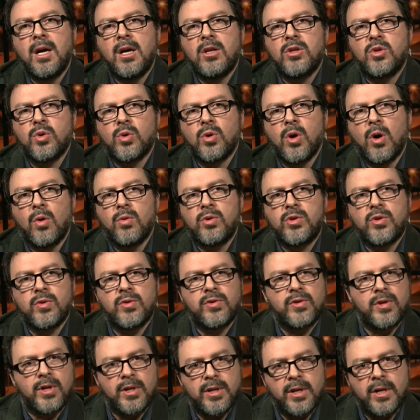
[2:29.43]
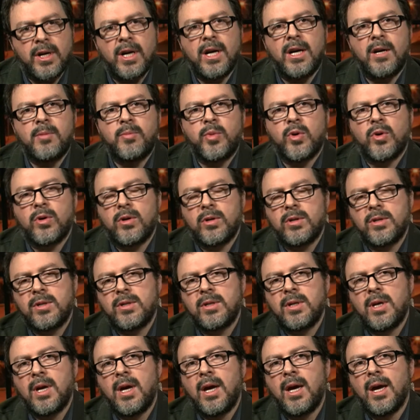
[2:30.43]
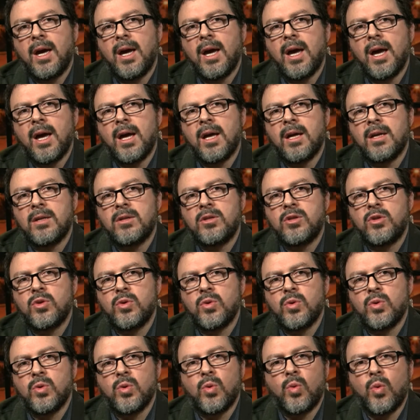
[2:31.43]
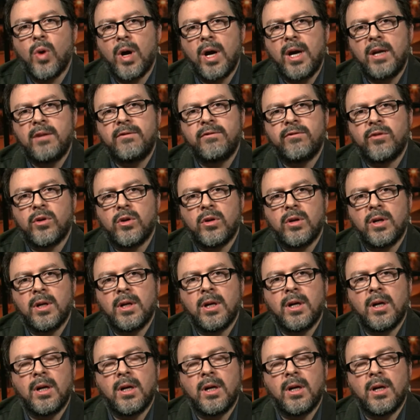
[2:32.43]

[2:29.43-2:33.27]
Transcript: to go to certain airports and to wait for